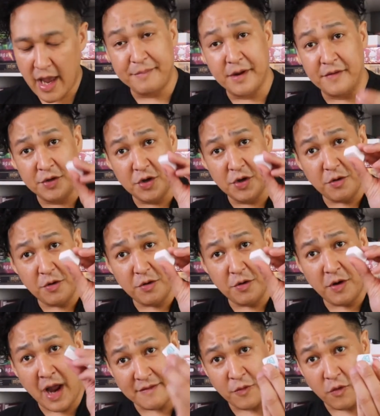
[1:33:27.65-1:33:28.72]
But if you do have
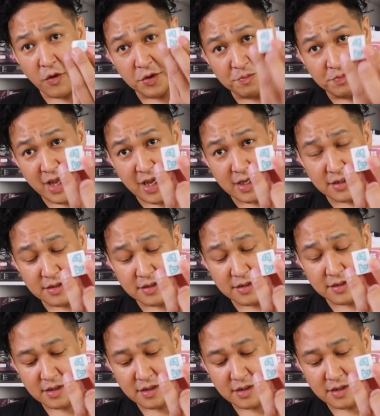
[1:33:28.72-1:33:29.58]
a 4, you play it,